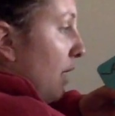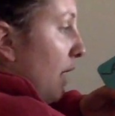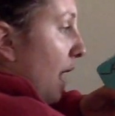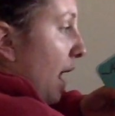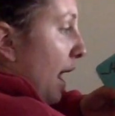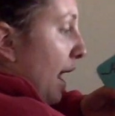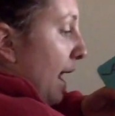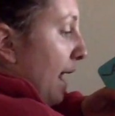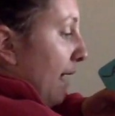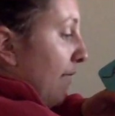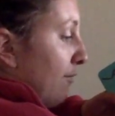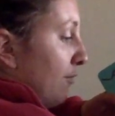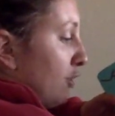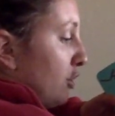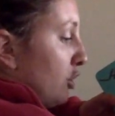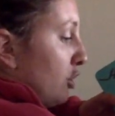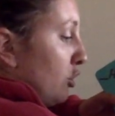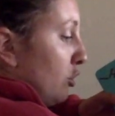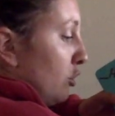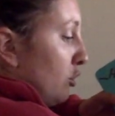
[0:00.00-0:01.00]
I have
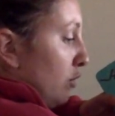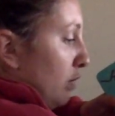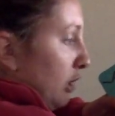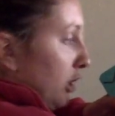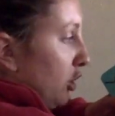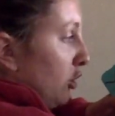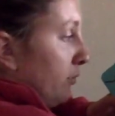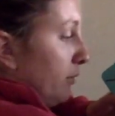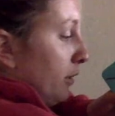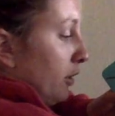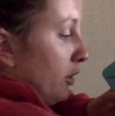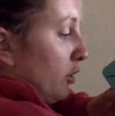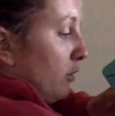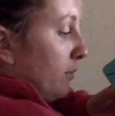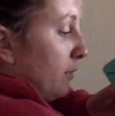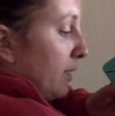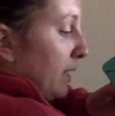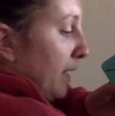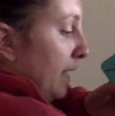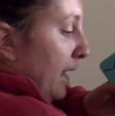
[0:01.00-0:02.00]
2
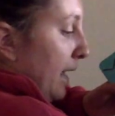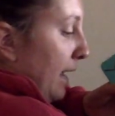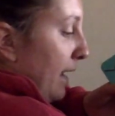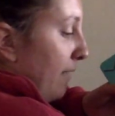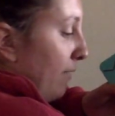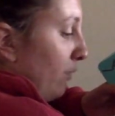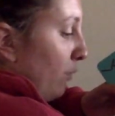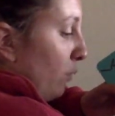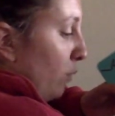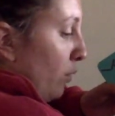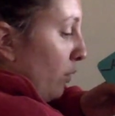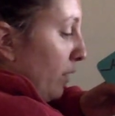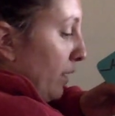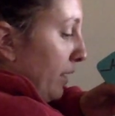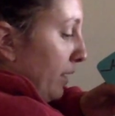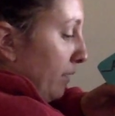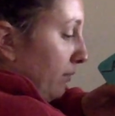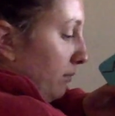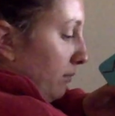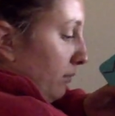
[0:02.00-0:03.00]
aluminums, and I have 1
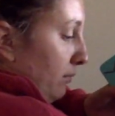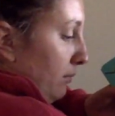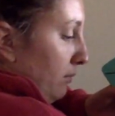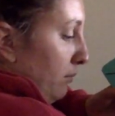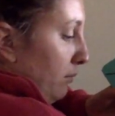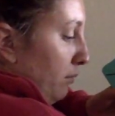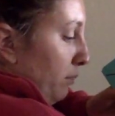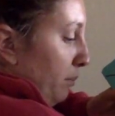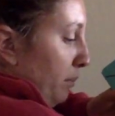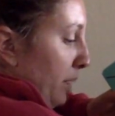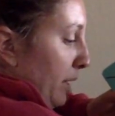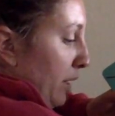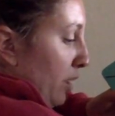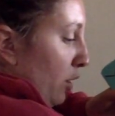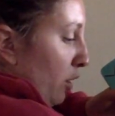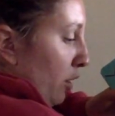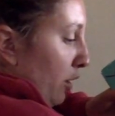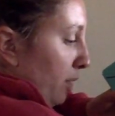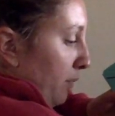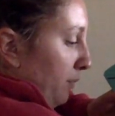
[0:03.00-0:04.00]

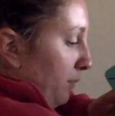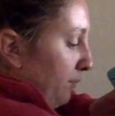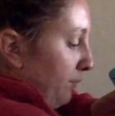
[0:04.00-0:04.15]
BR.